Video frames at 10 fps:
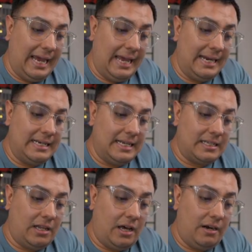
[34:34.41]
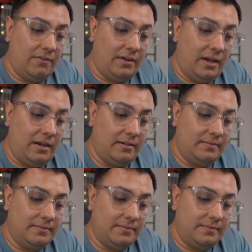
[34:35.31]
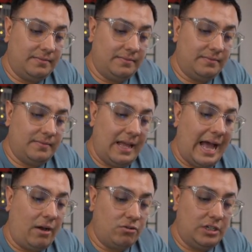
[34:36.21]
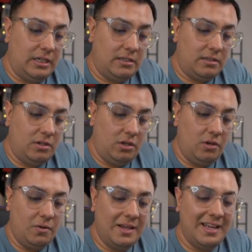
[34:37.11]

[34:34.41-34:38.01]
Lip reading: and it does a lot of ouchies to you.